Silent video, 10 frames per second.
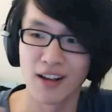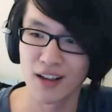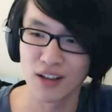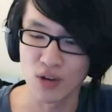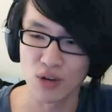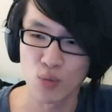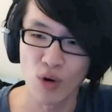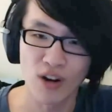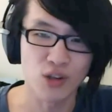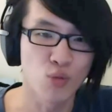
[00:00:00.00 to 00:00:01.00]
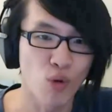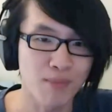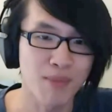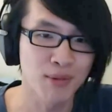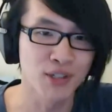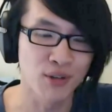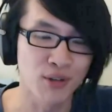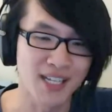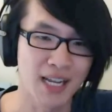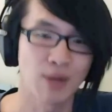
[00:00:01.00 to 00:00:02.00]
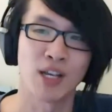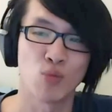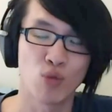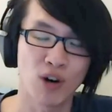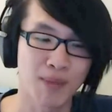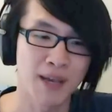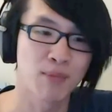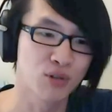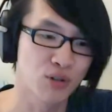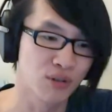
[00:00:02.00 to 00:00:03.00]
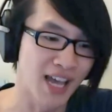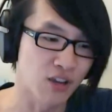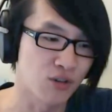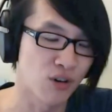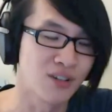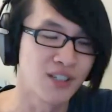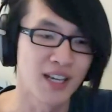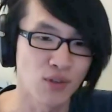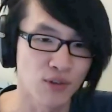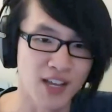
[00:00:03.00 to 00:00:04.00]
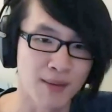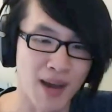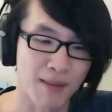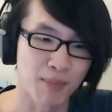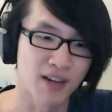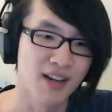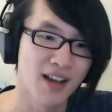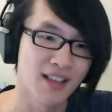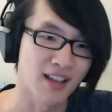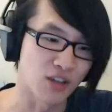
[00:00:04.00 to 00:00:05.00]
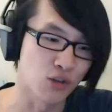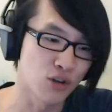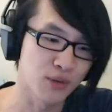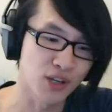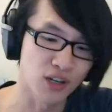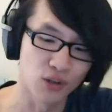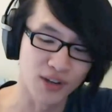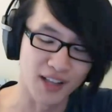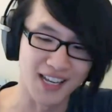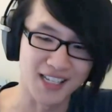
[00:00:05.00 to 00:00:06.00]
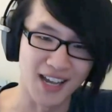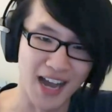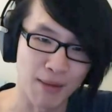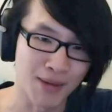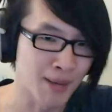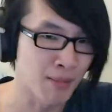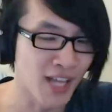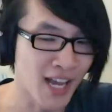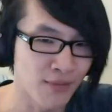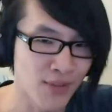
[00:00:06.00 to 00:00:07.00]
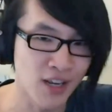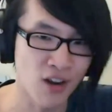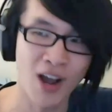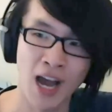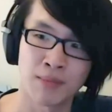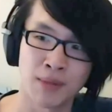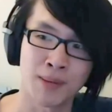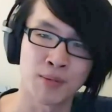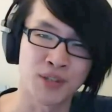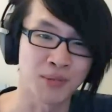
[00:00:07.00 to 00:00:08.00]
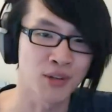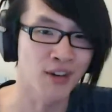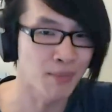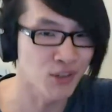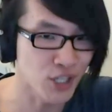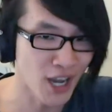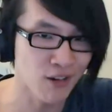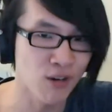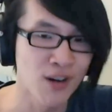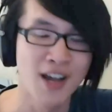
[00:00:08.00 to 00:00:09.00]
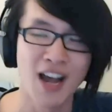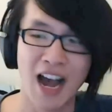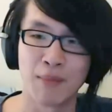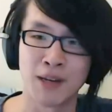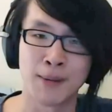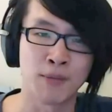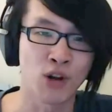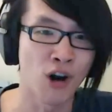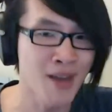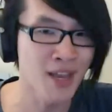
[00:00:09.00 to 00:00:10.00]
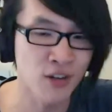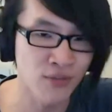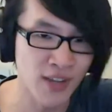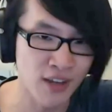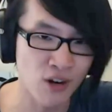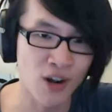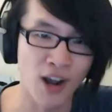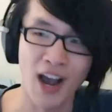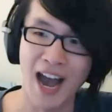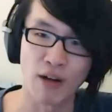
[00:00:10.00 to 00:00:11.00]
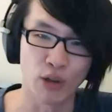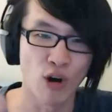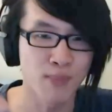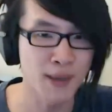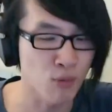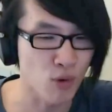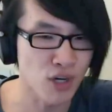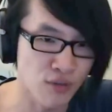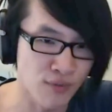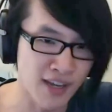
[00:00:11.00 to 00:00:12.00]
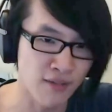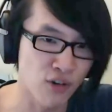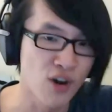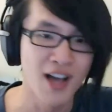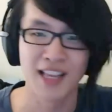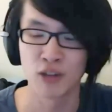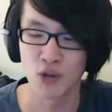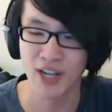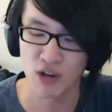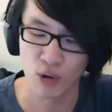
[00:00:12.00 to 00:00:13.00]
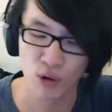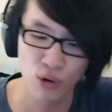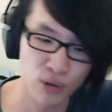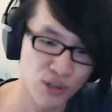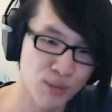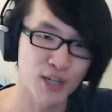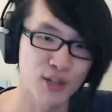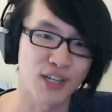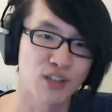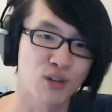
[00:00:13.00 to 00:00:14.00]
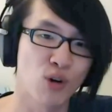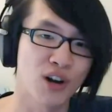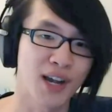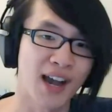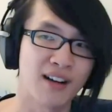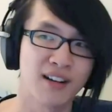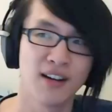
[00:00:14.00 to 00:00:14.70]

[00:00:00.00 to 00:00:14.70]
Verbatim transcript: you, you want you want people to do this anyway. You want people to let you know, to give you feedback. But that YouTube's going to look at things like how many people like a video, how many people subscribe to your channel, how many people comment on your video, how long people watch your video for. They'll look at all those metrics to work out